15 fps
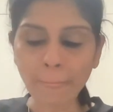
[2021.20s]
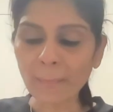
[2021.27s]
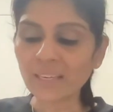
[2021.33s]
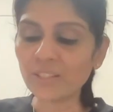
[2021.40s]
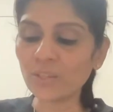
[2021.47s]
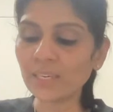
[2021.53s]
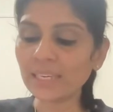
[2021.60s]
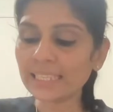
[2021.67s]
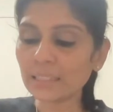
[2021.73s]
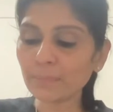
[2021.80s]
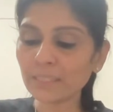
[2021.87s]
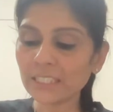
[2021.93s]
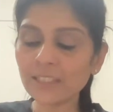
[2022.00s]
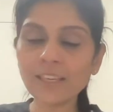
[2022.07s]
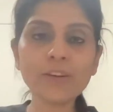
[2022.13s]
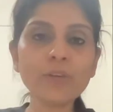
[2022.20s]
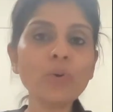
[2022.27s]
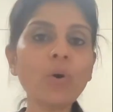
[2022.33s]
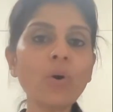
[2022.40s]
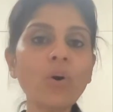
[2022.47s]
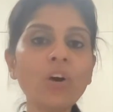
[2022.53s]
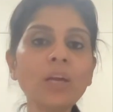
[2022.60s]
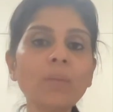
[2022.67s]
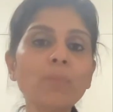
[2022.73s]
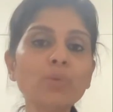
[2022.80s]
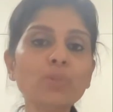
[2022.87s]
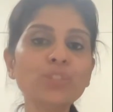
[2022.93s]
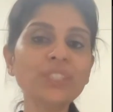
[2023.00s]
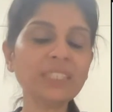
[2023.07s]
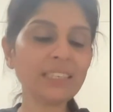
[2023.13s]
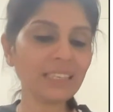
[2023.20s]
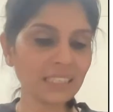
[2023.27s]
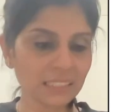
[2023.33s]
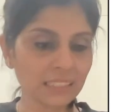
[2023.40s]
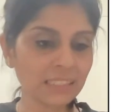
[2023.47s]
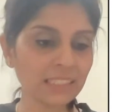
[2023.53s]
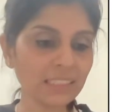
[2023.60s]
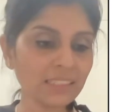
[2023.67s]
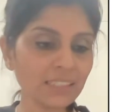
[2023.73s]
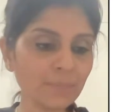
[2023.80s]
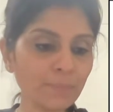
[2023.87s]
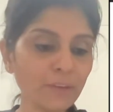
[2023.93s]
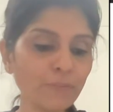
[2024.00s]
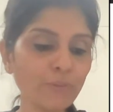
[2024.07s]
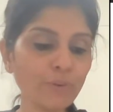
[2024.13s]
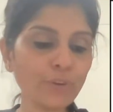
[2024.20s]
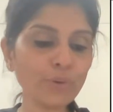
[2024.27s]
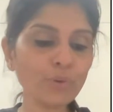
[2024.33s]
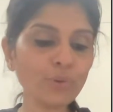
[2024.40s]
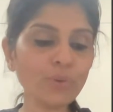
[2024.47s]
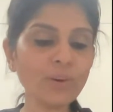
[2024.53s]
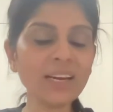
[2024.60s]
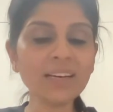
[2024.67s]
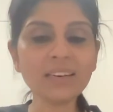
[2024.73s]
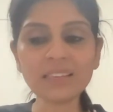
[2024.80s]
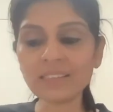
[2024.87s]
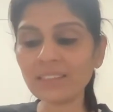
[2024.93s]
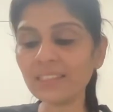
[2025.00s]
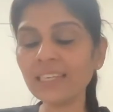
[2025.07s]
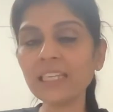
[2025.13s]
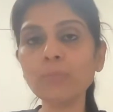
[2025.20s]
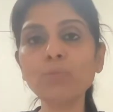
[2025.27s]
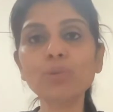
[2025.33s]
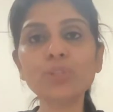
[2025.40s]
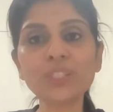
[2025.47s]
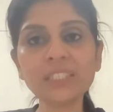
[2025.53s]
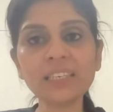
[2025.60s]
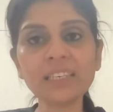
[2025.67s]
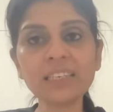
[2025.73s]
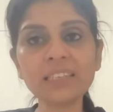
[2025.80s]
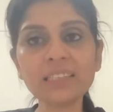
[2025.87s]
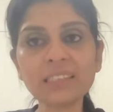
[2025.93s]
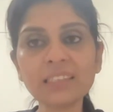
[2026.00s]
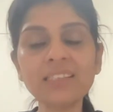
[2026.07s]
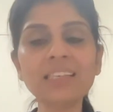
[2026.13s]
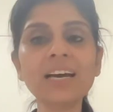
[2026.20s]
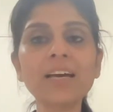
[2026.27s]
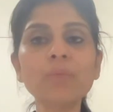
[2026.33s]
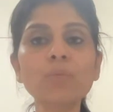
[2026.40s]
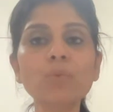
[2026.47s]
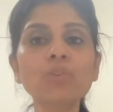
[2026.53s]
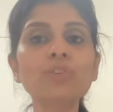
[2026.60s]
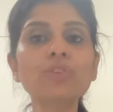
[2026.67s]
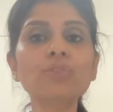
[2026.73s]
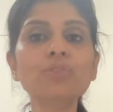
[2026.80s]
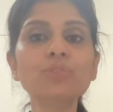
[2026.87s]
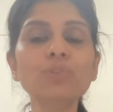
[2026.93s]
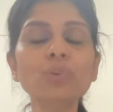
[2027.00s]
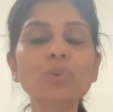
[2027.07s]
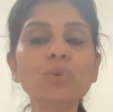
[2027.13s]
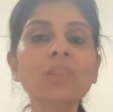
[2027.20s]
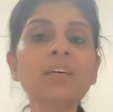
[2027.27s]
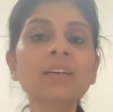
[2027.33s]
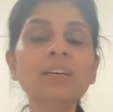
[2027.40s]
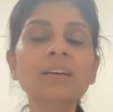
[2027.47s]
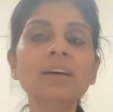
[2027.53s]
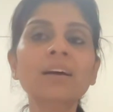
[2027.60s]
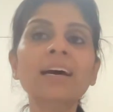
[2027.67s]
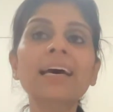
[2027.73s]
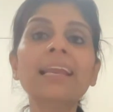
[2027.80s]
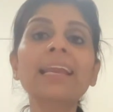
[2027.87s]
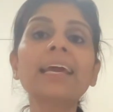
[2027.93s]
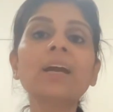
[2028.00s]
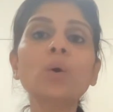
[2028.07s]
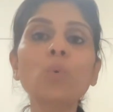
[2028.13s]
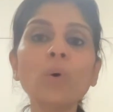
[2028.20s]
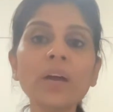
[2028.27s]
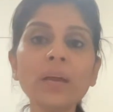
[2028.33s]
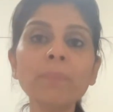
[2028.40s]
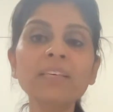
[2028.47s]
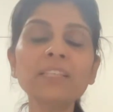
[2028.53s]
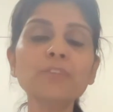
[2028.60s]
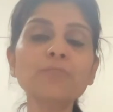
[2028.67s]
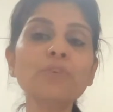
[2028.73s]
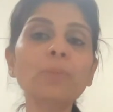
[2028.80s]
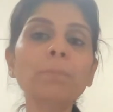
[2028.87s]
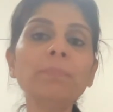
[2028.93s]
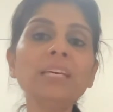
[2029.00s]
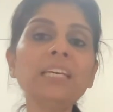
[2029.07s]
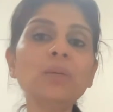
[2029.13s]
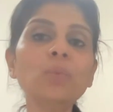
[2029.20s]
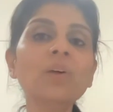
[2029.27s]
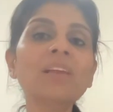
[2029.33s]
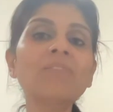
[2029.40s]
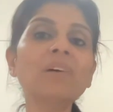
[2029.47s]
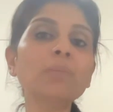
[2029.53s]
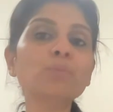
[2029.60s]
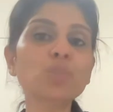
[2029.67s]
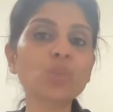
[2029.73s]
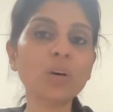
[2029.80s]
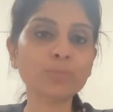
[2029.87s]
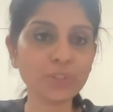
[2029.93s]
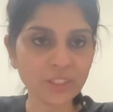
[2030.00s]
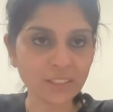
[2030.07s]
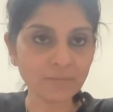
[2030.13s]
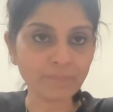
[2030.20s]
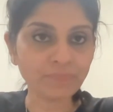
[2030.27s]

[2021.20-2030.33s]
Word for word: So let me tell you all about Schilling's test. But for you to understand about Schilling's test, I want you to know the requirements for B12 absorption.